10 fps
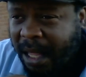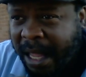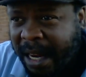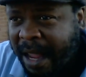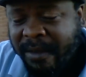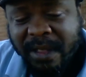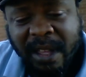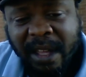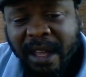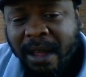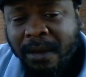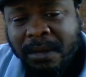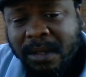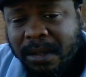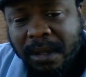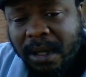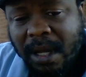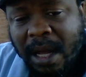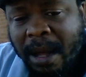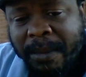and everything else
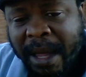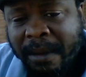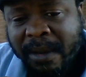I'm not